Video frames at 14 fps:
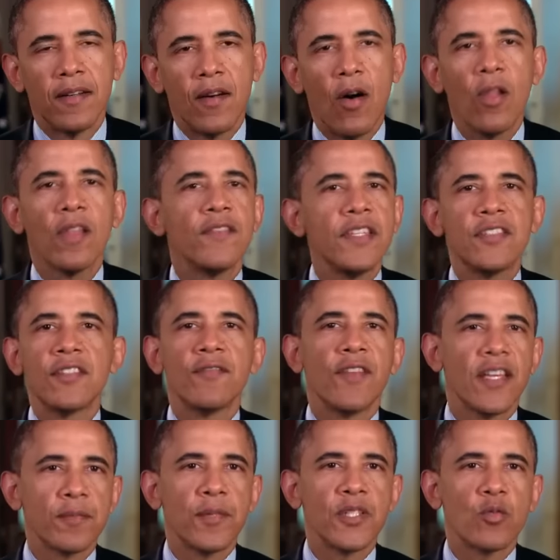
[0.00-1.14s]
All of these
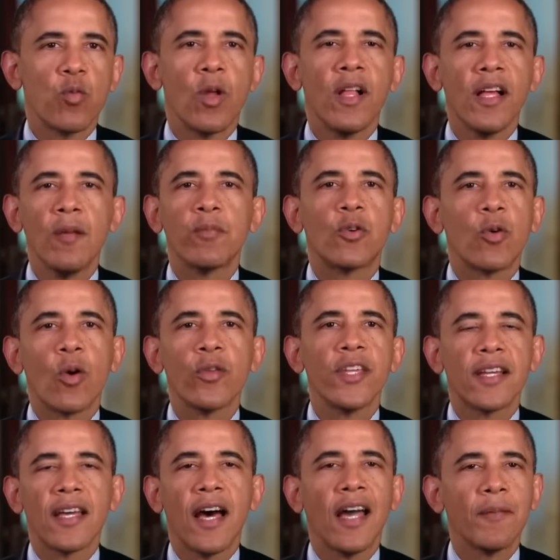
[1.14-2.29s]
investments will help grow the
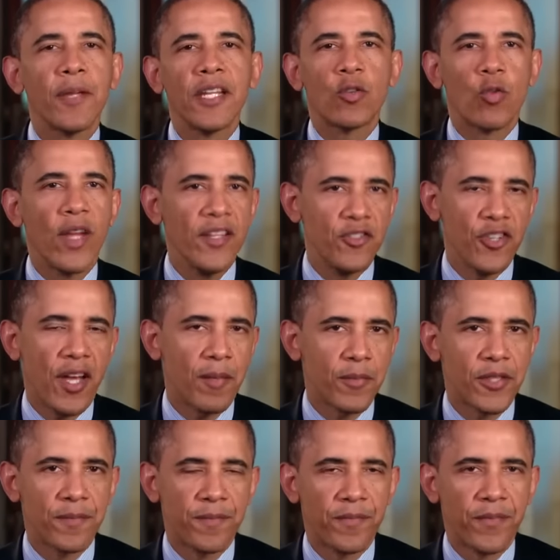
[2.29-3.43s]
economy and create
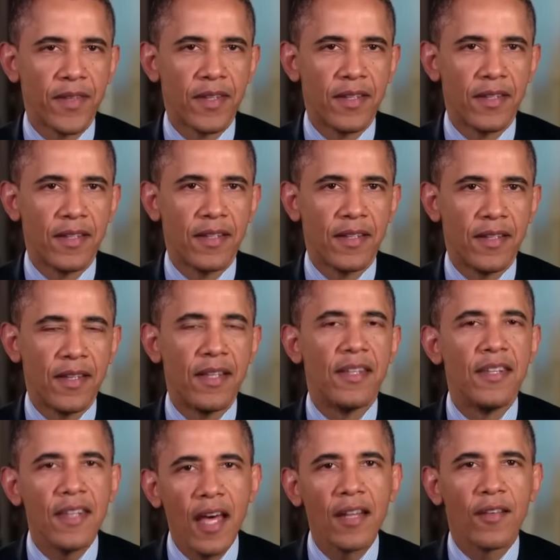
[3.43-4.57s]
jobs.
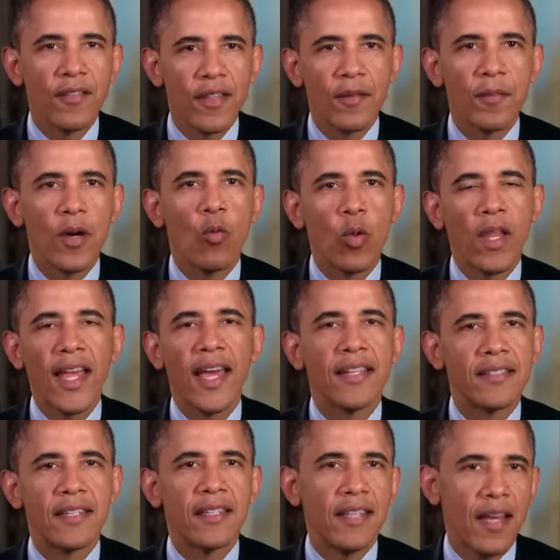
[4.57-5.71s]
None of them will
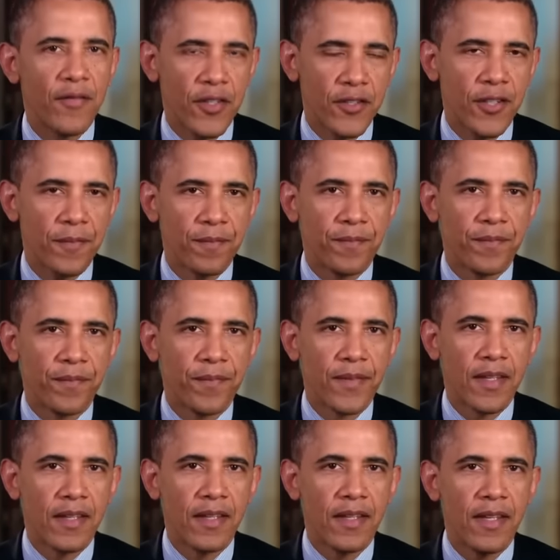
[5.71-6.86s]
add to the deficit,
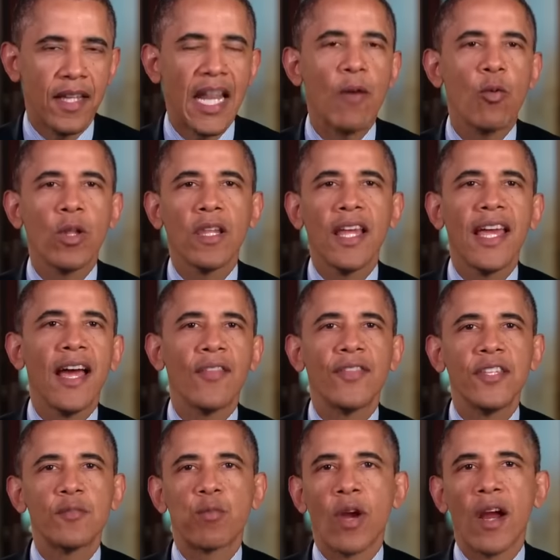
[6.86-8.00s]
and I will lay out
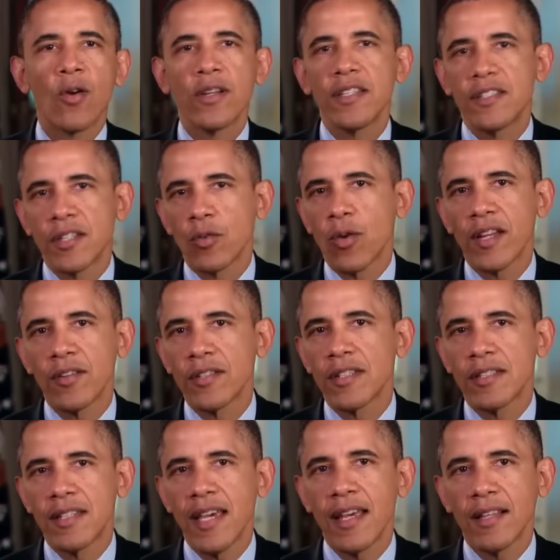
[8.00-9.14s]
these priorities in greater
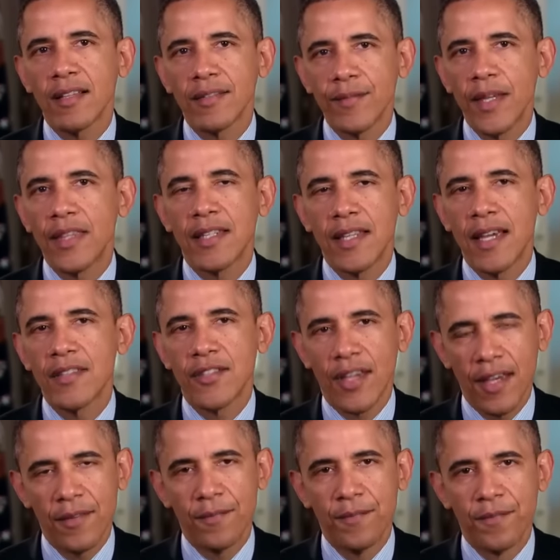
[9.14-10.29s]
detail in the days
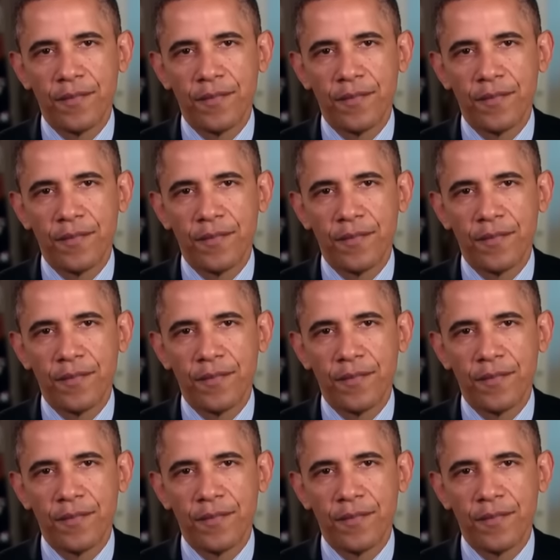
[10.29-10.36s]
ahead.